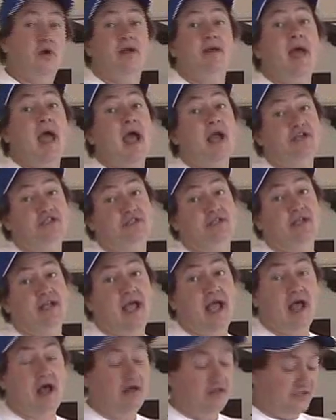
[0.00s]
or actually
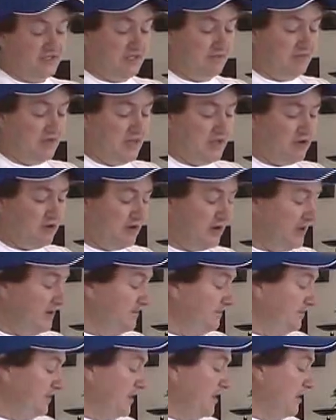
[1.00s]
how
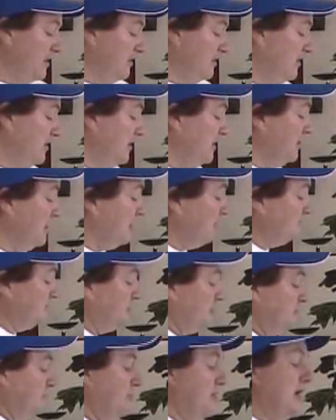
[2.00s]
similarity, the um,
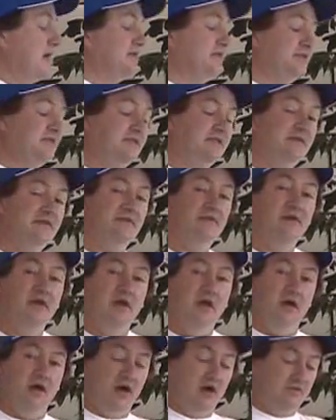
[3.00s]
two processes of,
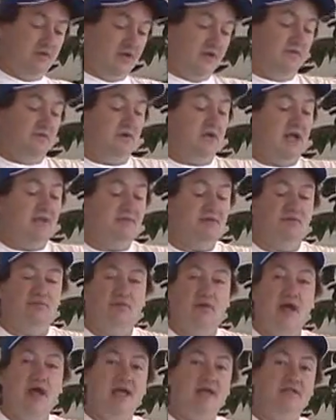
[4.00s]
of the different types of
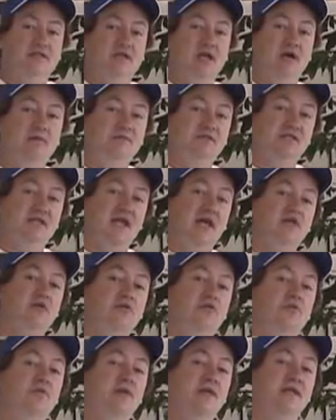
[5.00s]
rice comes
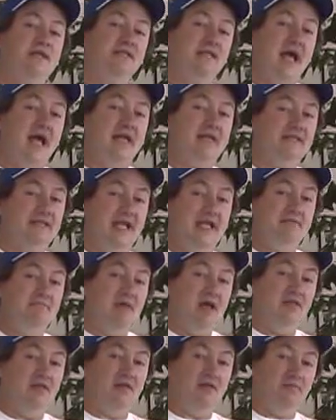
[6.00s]
together doing the exact same
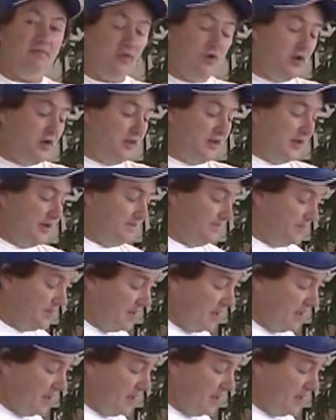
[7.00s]
method of boiling.